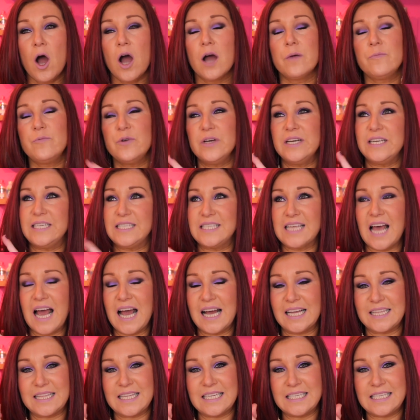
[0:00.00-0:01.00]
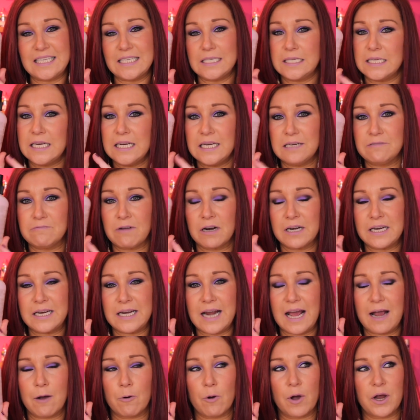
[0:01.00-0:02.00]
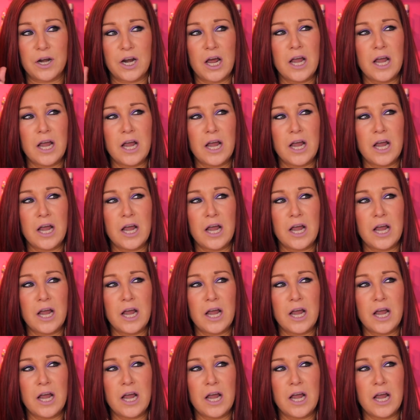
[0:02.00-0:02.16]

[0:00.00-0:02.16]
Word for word: I'm really sad, this is nearly running out.